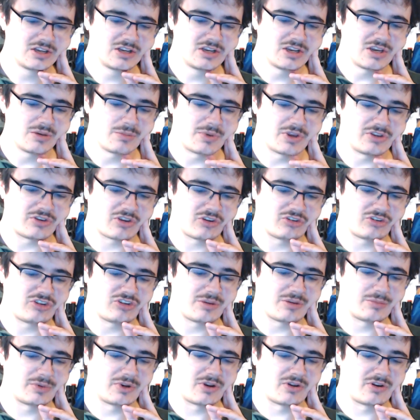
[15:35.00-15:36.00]
But it does
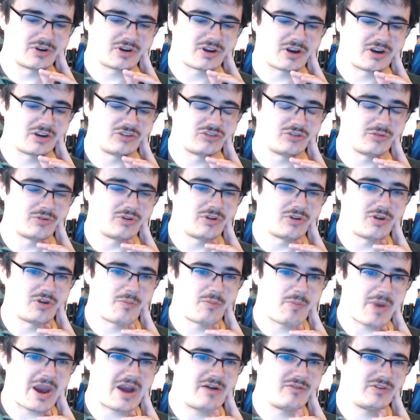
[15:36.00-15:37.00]
seem a lot of guys are
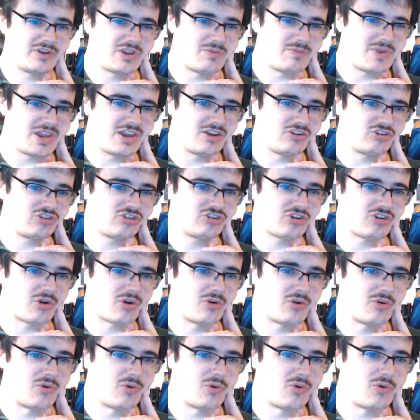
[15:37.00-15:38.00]
apparently being shot
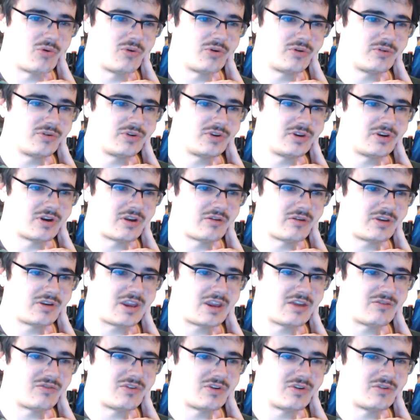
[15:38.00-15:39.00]
or, you know,
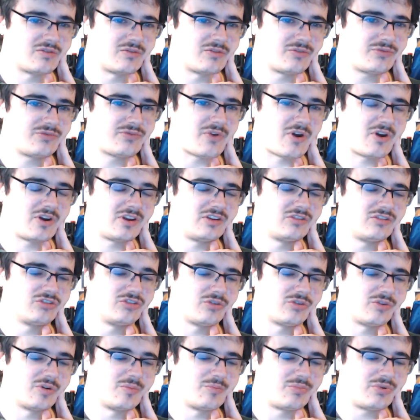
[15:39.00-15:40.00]
given fines
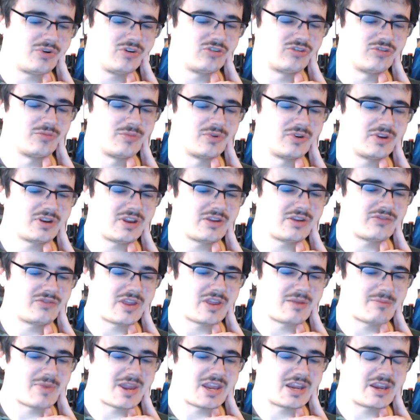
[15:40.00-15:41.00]
or imprisonment if they
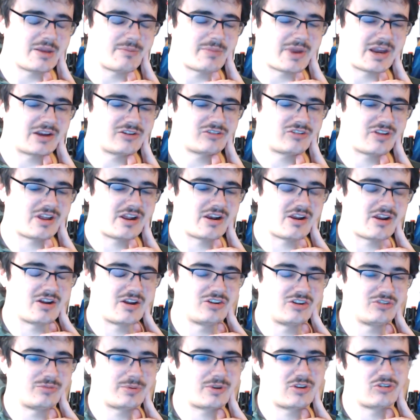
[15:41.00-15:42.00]
make it back to their
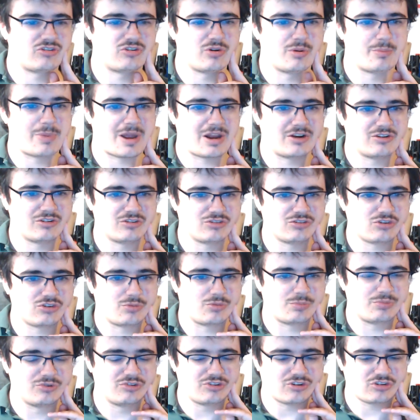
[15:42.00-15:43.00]
lines because you abandoned your
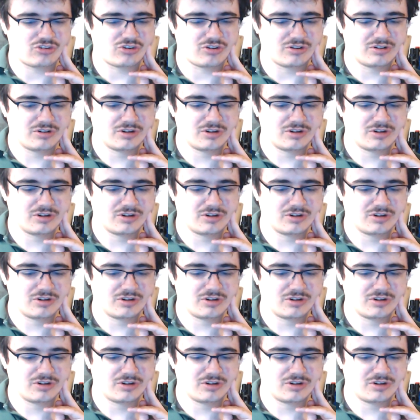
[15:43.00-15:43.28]
position.